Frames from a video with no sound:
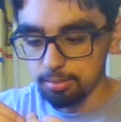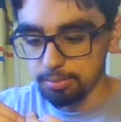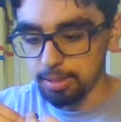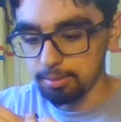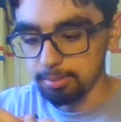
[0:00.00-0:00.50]

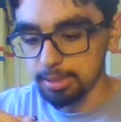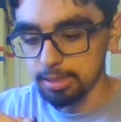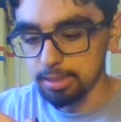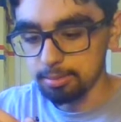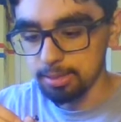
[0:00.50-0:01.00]
probably
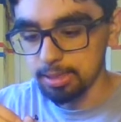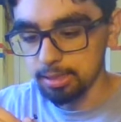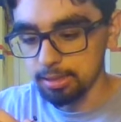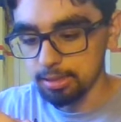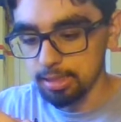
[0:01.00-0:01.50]
he's gonna be
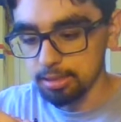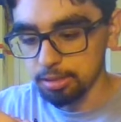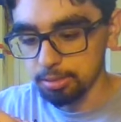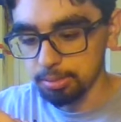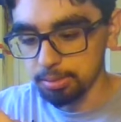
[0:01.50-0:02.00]
getting a
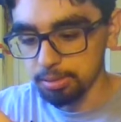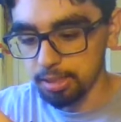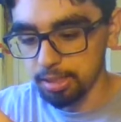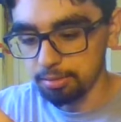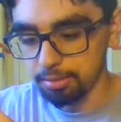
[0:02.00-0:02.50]
slash 2-wheel
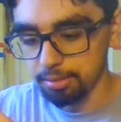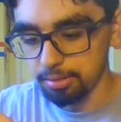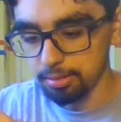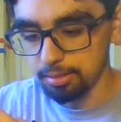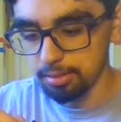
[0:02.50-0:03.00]
drive,
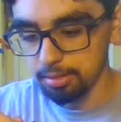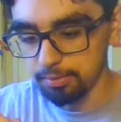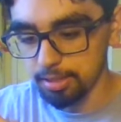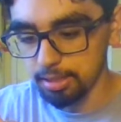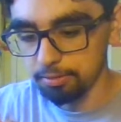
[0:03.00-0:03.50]

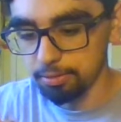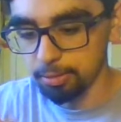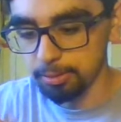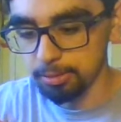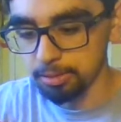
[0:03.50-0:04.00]
not the
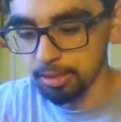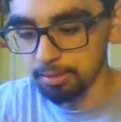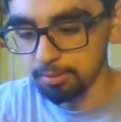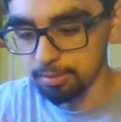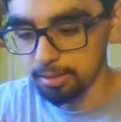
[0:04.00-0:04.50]
4-wheel
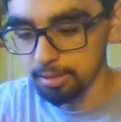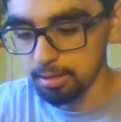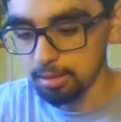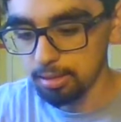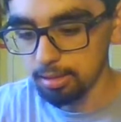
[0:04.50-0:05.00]
drive.
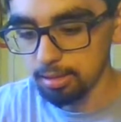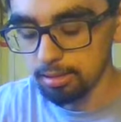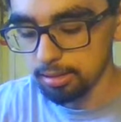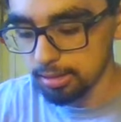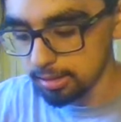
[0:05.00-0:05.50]

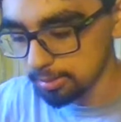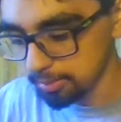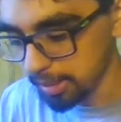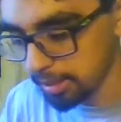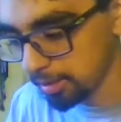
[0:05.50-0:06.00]
Because
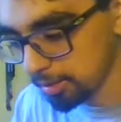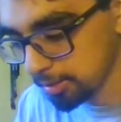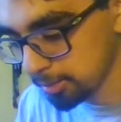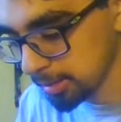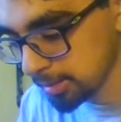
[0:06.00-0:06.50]
my
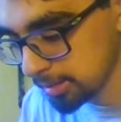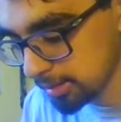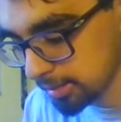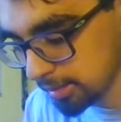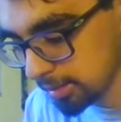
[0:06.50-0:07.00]
uncle
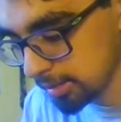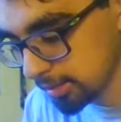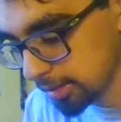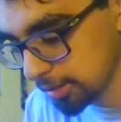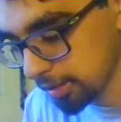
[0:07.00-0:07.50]

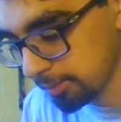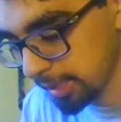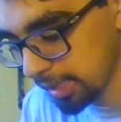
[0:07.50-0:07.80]
he drove my